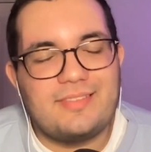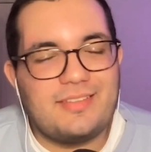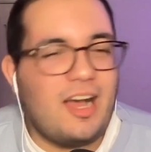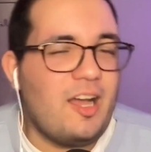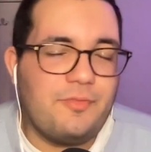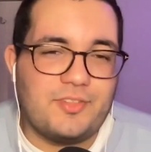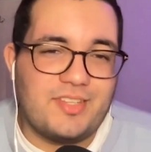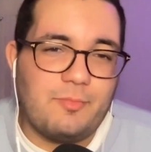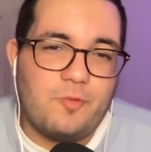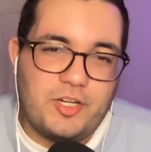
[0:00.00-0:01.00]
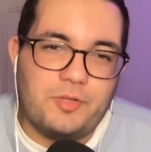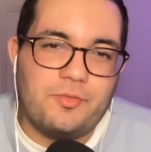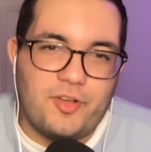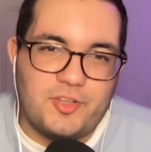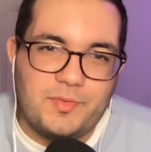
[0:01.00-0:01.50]
Ivan, same question
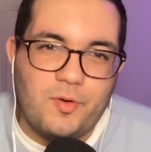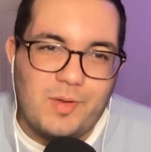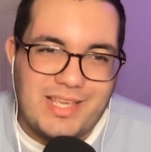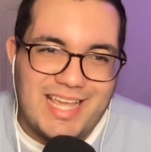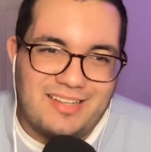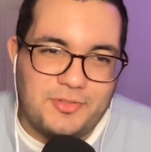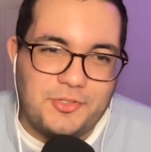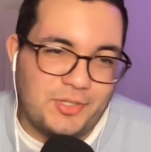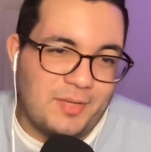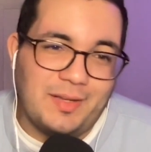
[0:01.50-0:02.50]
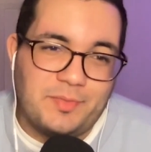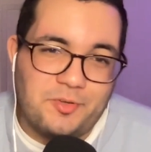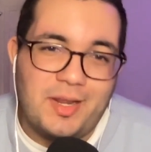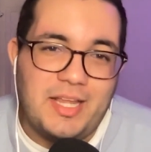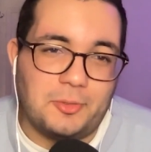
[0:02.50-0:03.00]
first before we get to talking about a
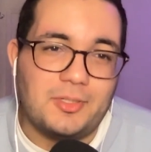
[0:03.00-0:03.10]
betrayal.